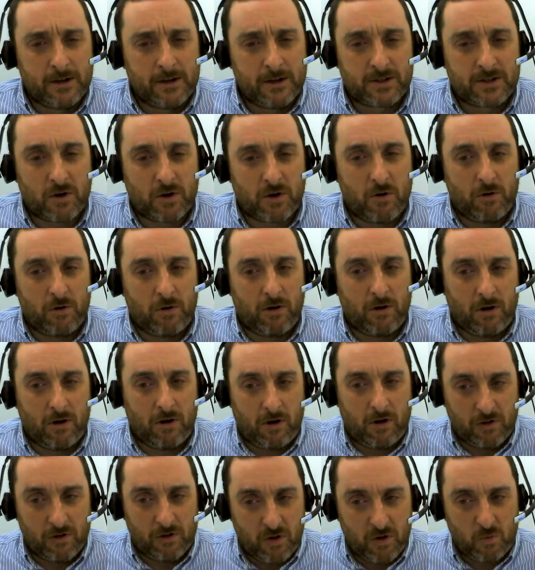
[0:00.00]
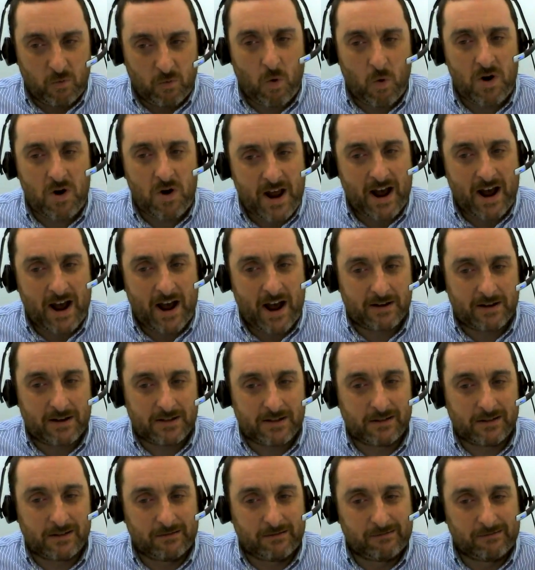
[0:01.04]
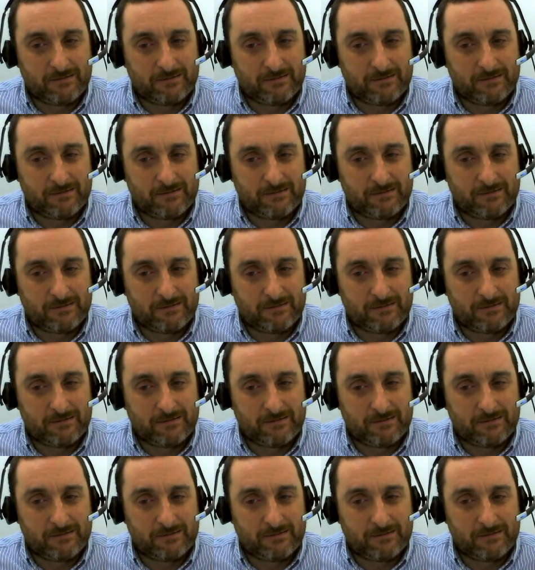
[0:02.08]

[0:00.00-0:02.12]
So on the one hand,